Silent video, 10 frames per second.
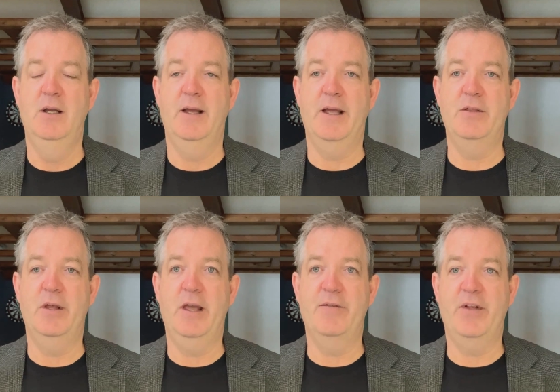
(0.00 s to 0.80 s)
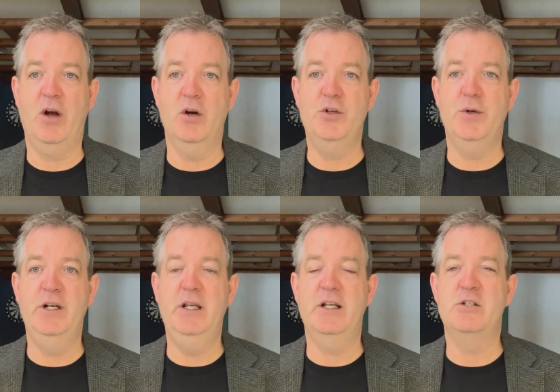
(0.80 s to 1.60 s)
And if they are
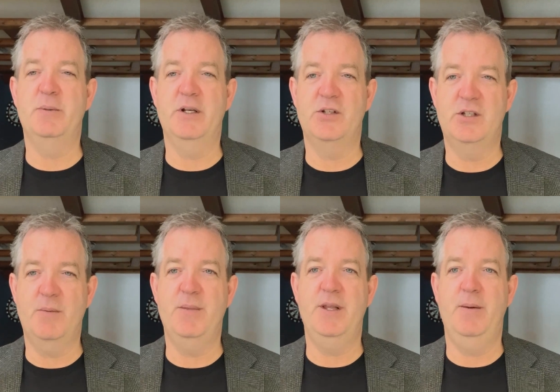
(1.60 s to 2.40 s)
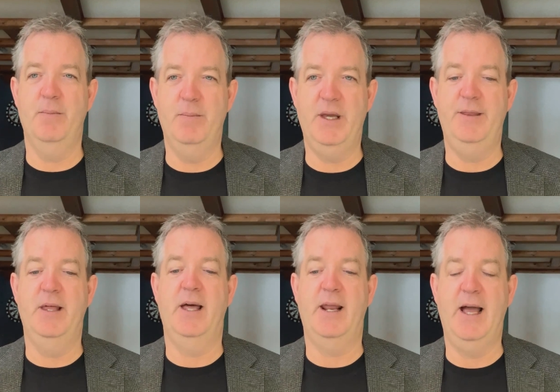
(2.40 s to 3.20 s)
trading, it's because somebody made
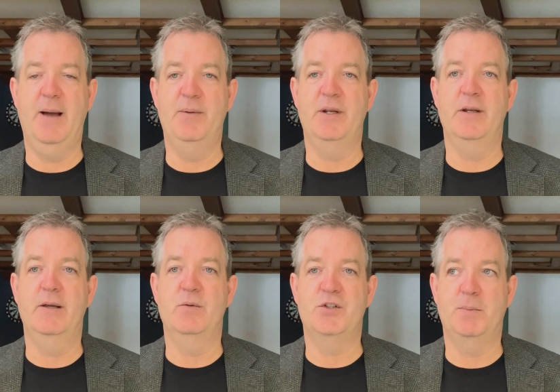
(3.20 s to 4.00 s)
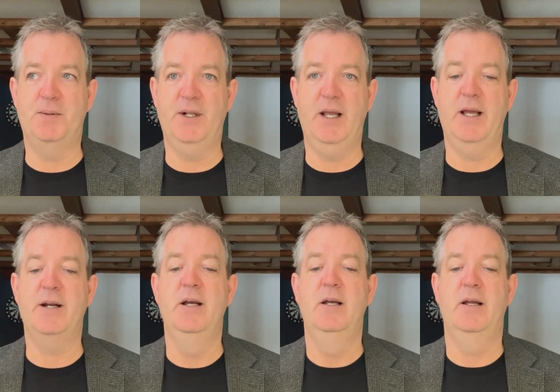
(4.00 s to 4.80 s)
that happen. It was a
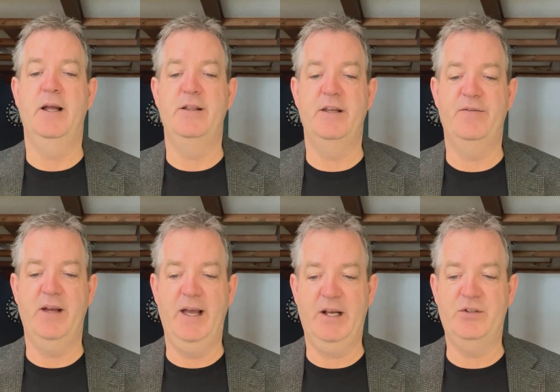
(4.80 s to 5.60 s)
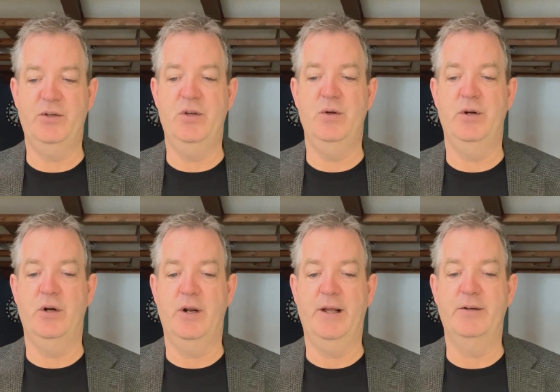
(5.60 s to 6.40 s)
plan and they've executed
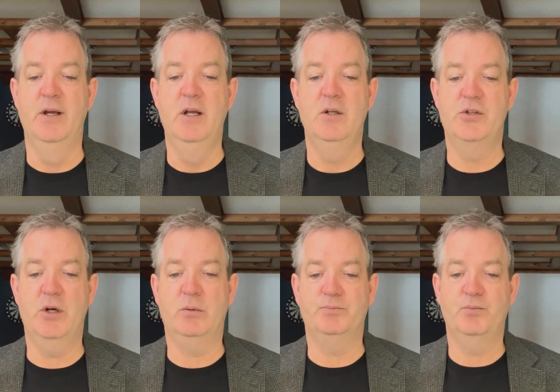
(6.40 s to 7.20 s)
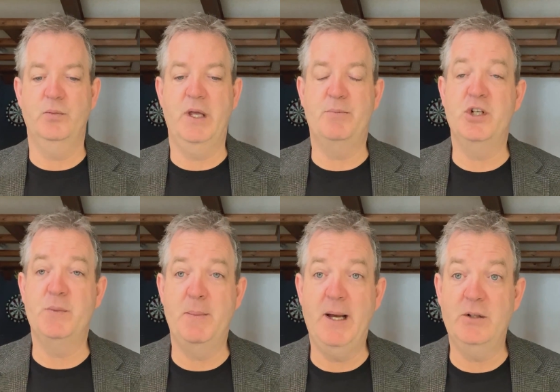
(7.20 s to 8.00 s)
on it. So that brings
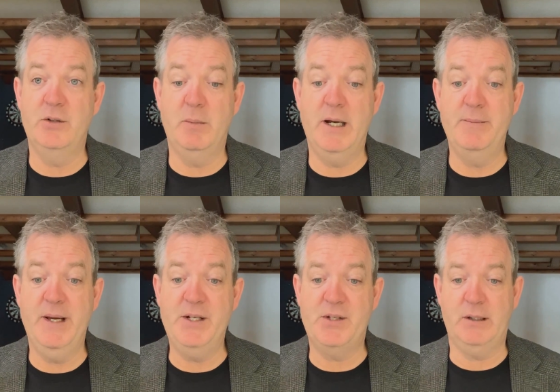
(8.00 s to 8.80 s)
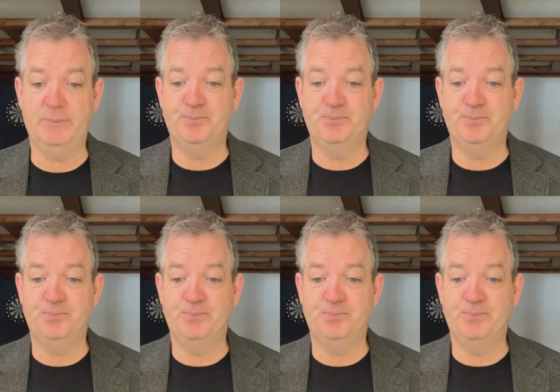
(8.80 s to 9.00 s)
me back to MindMed.